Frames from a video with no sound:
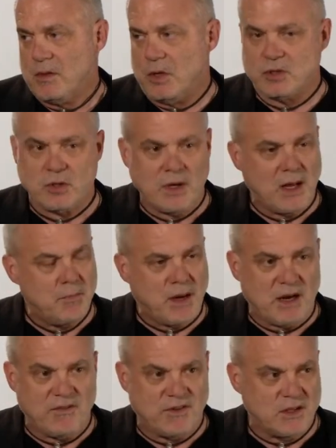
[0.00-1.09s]
Those are not
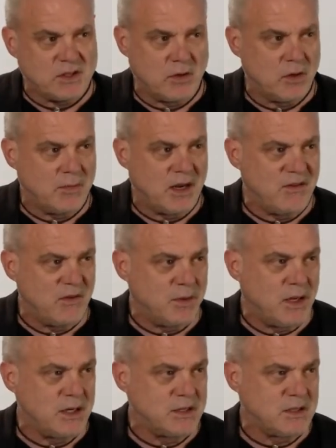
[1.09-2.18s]
benefits under a benefit
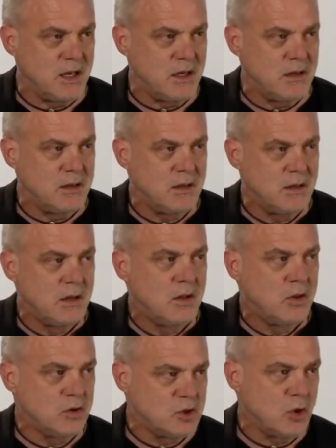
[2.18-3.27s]
plan design.
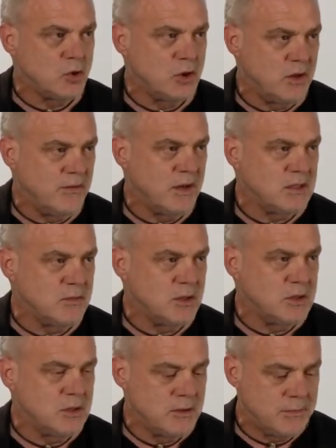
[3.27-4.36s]
They're social
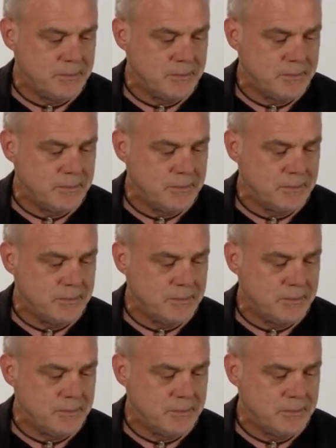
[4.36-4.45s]
investments.